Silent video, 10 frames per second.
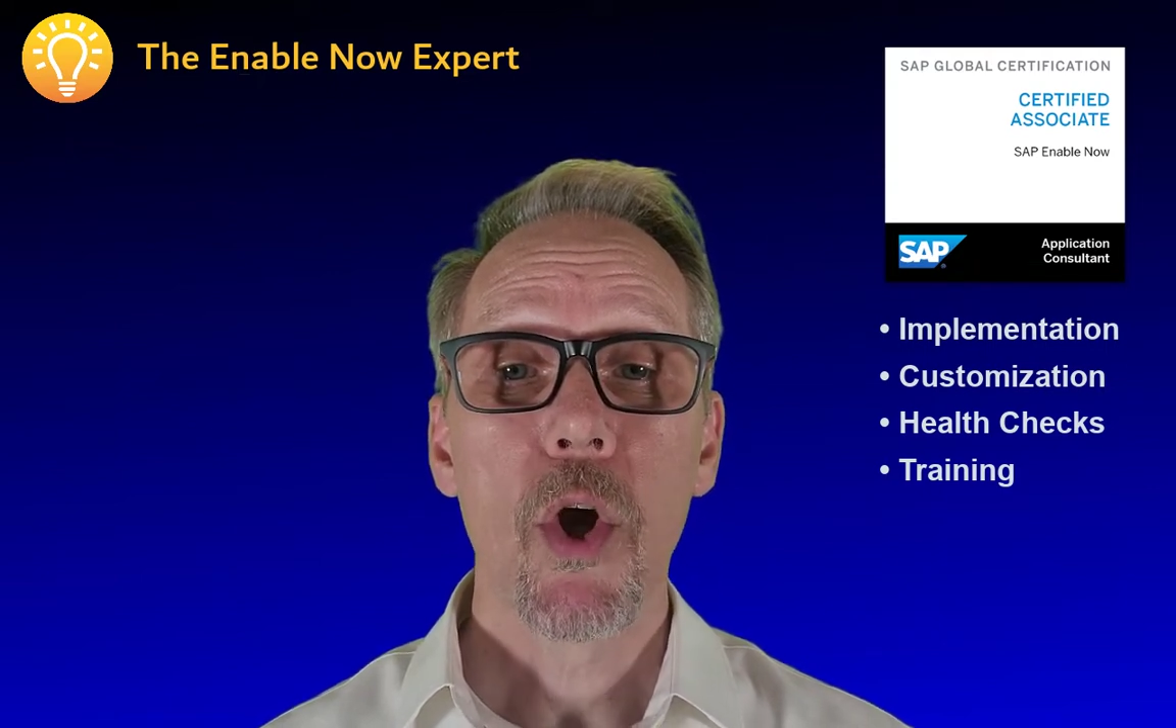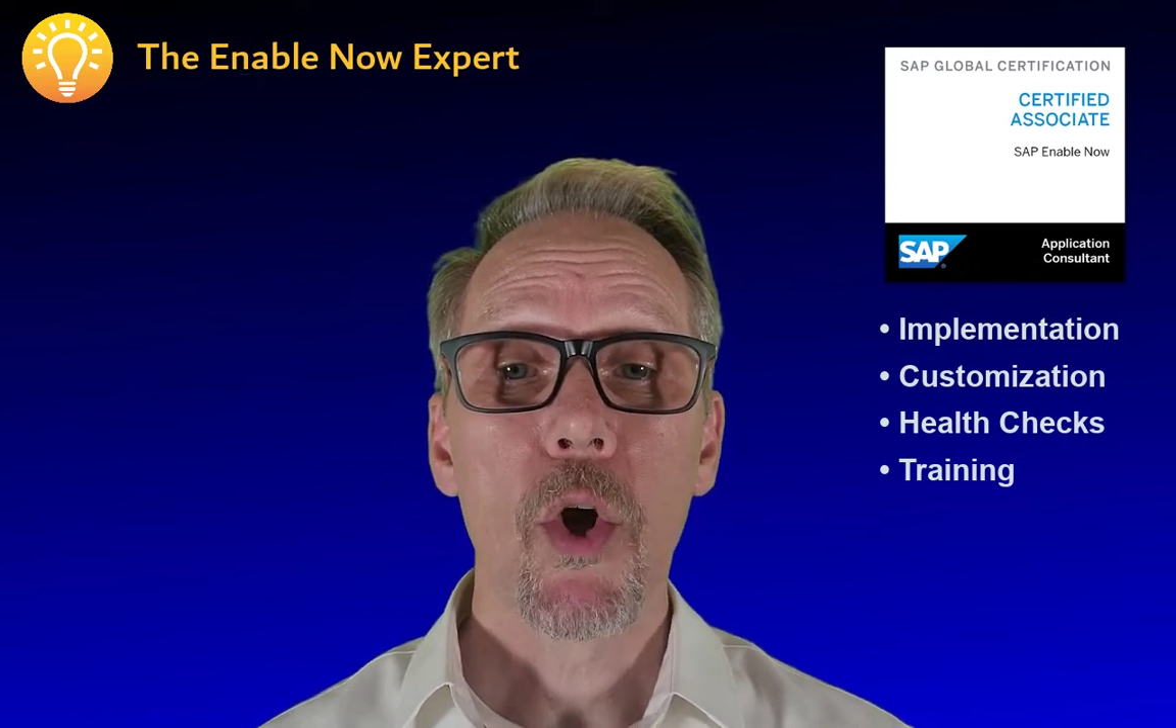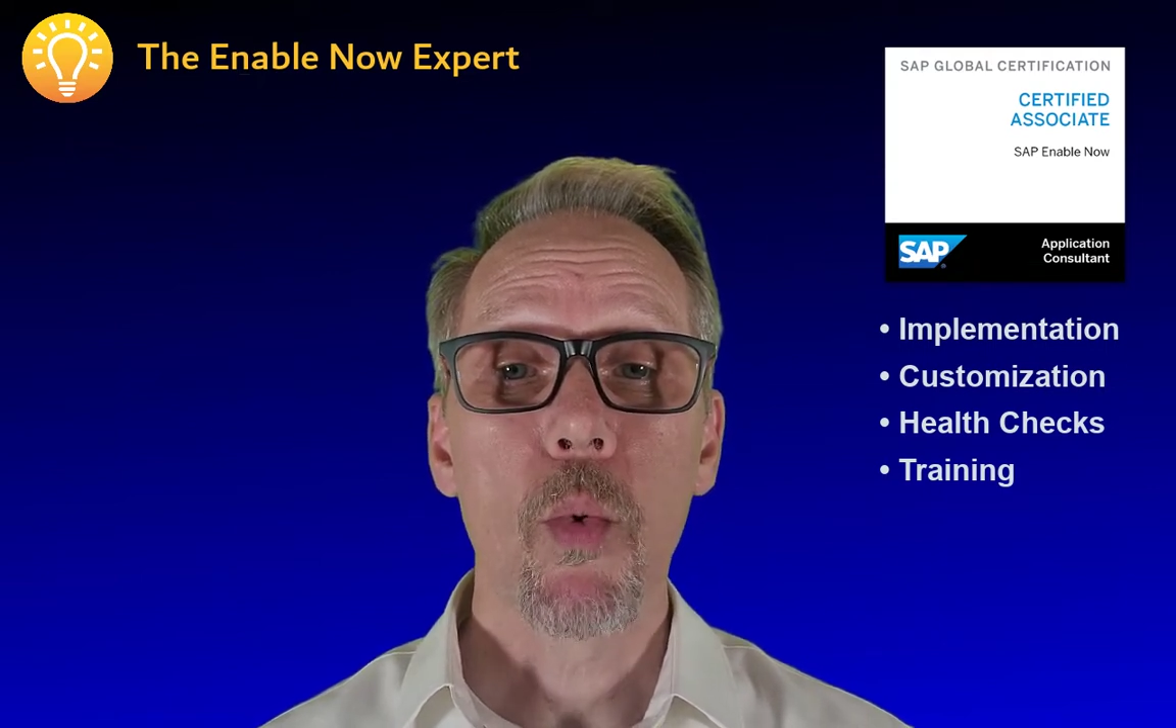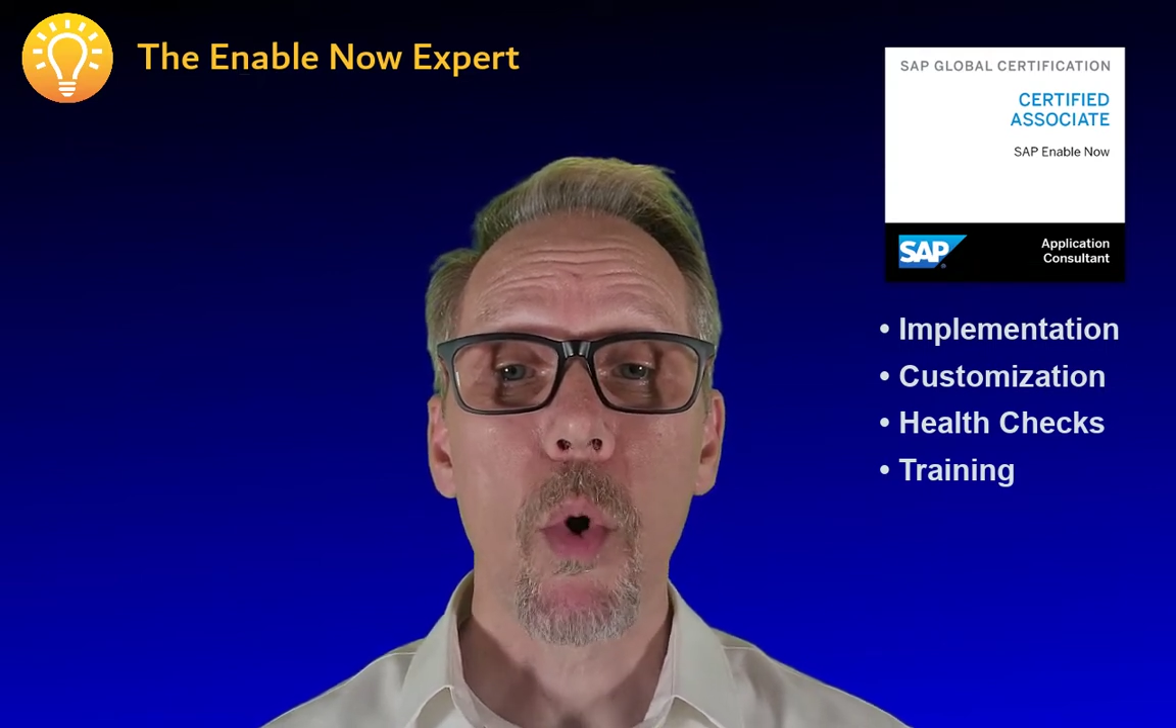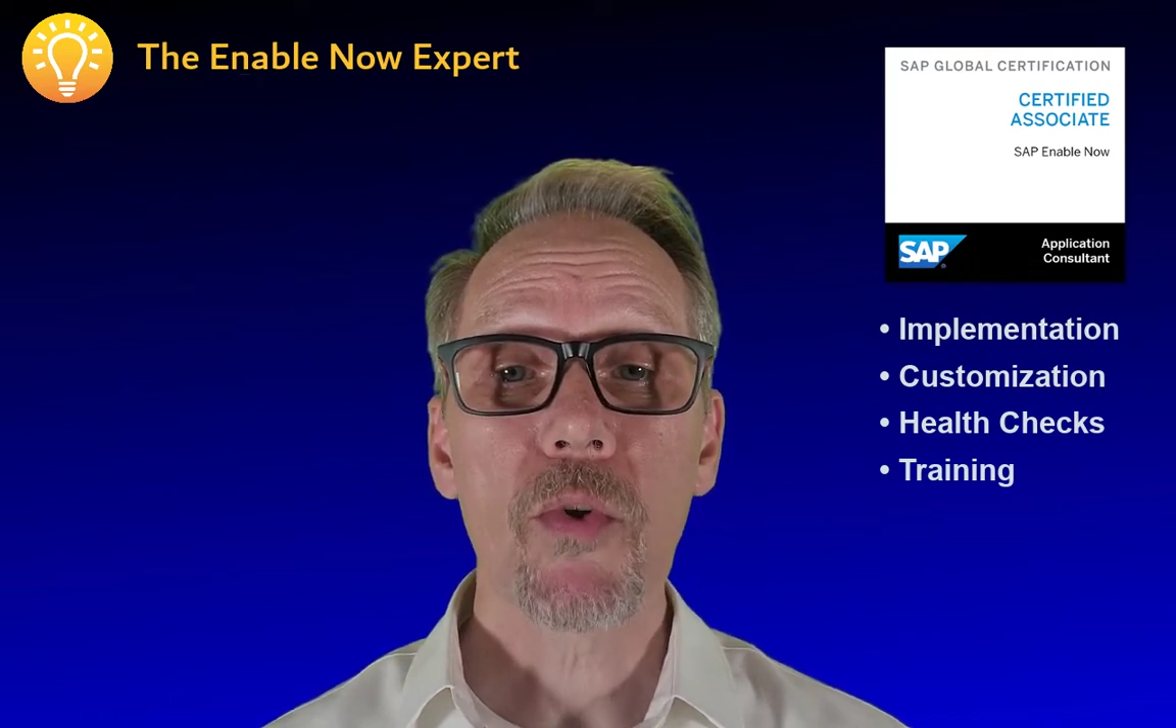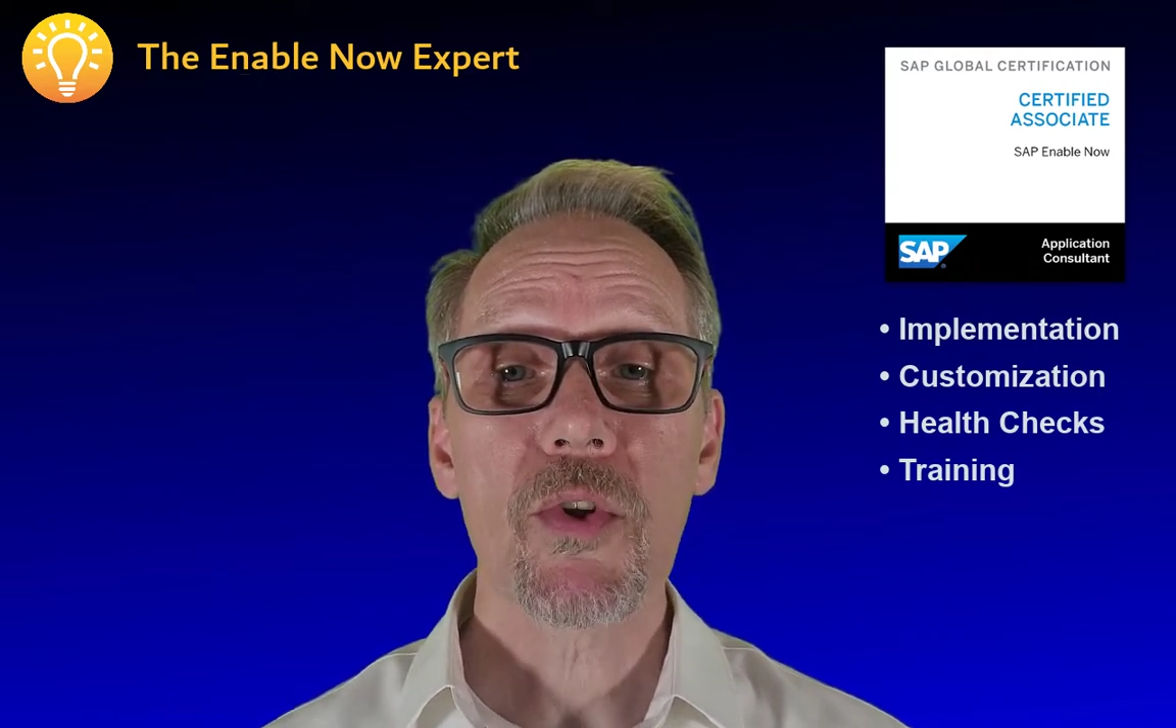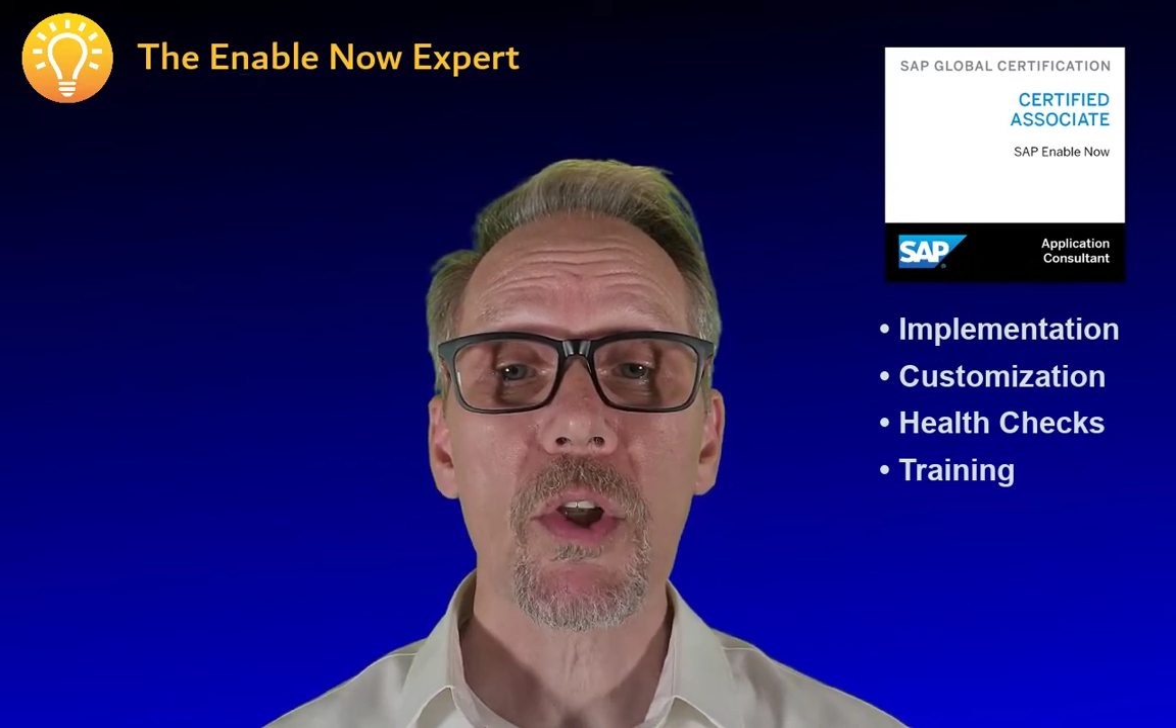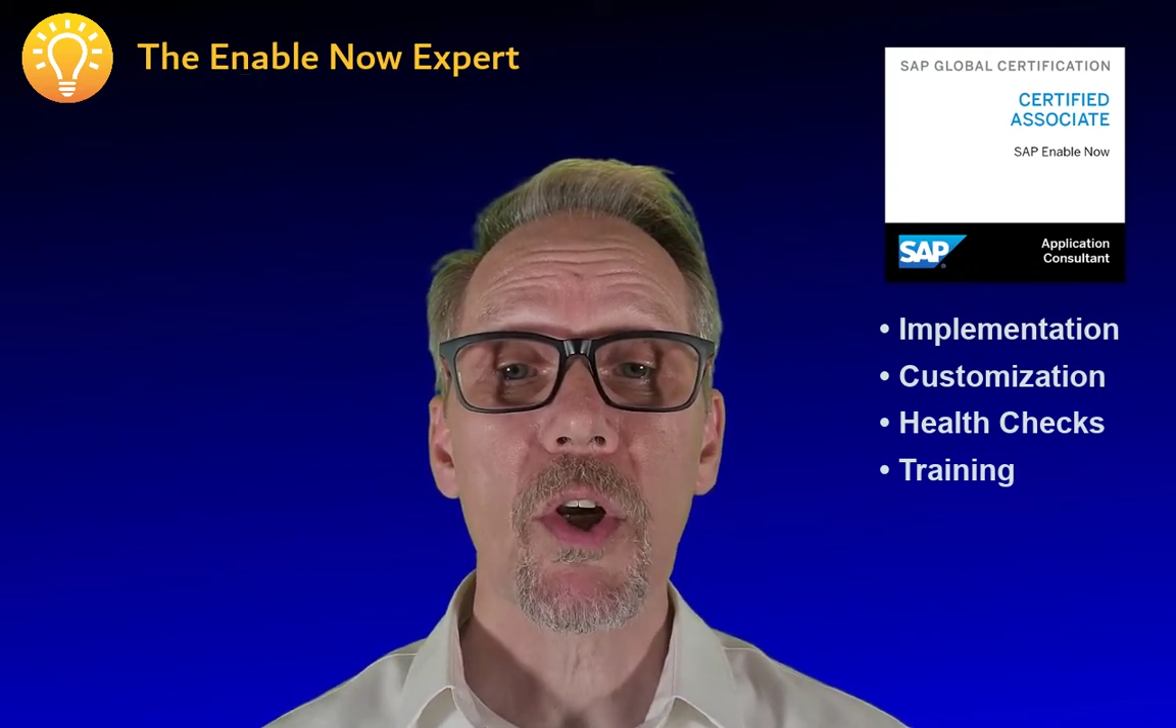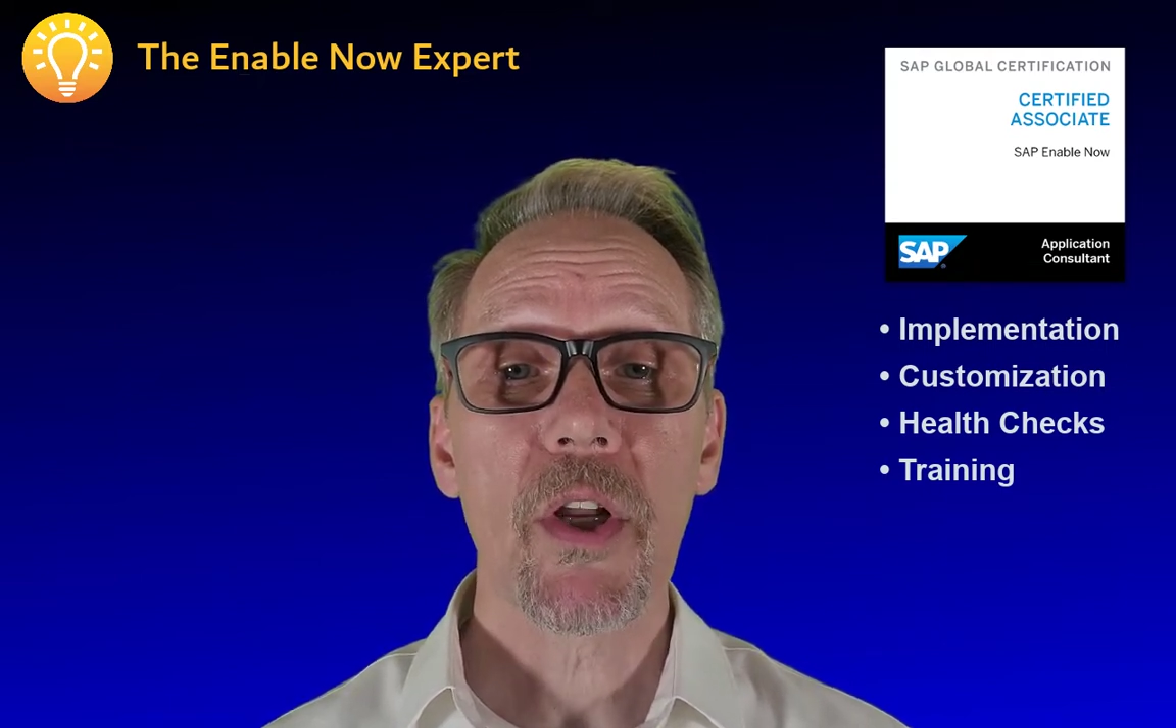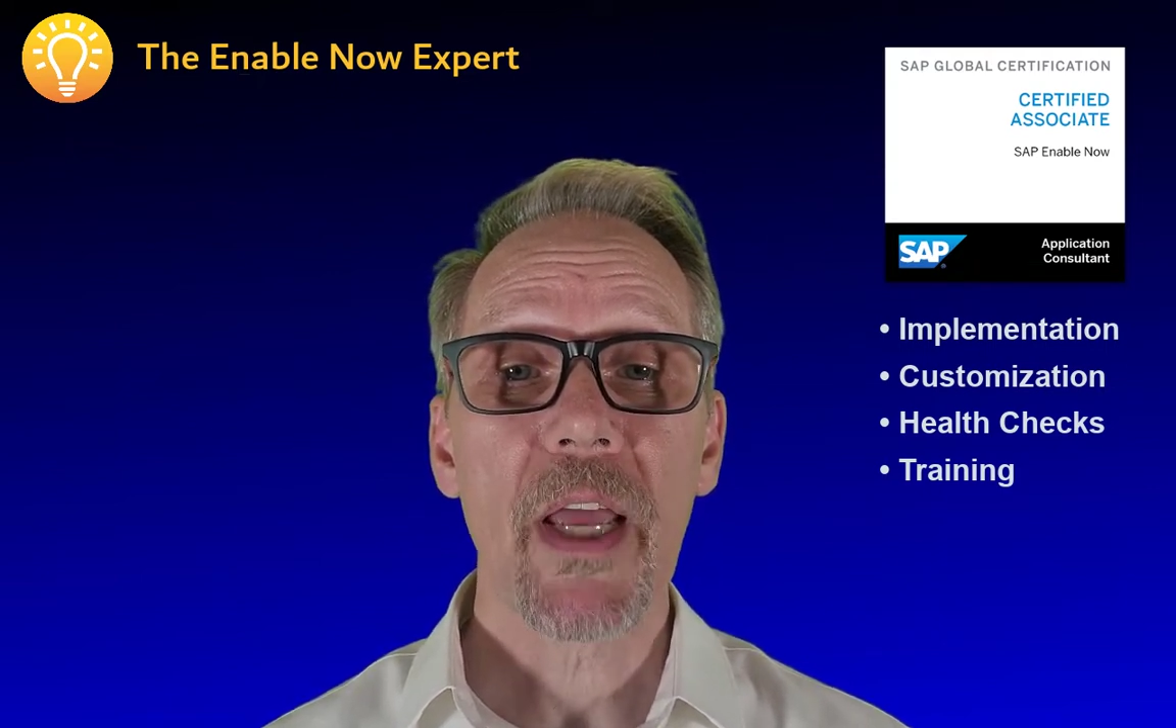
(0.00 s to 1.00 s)
who want to
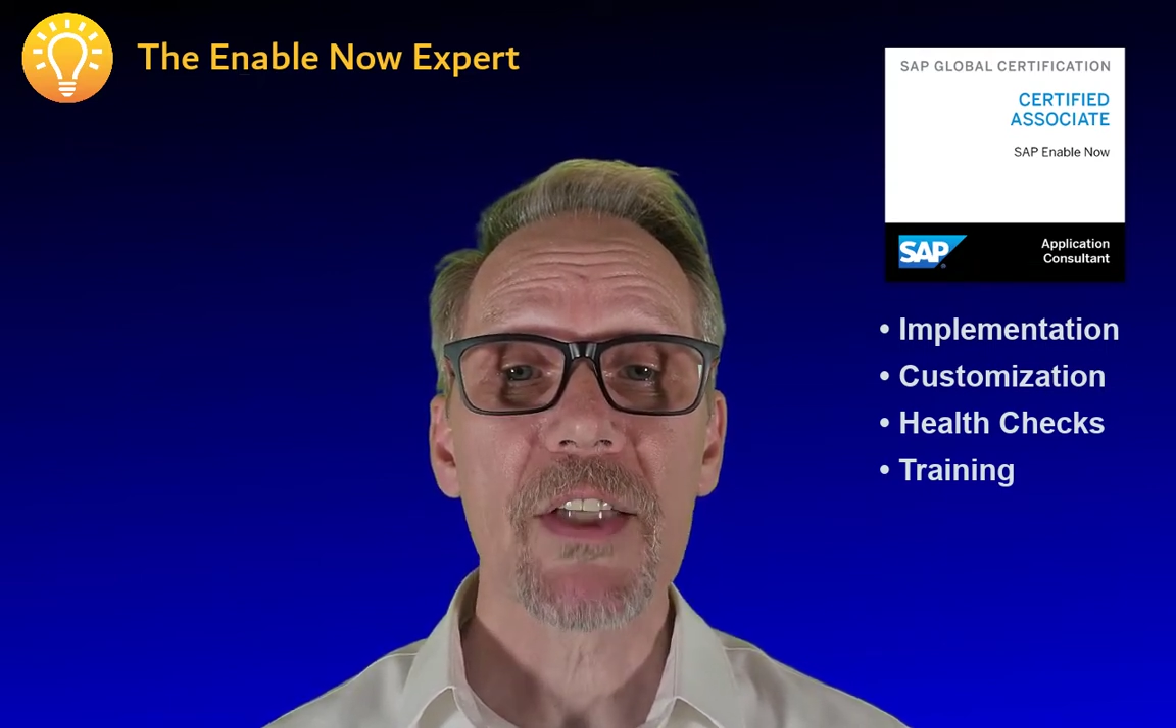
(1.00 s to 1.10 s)
learn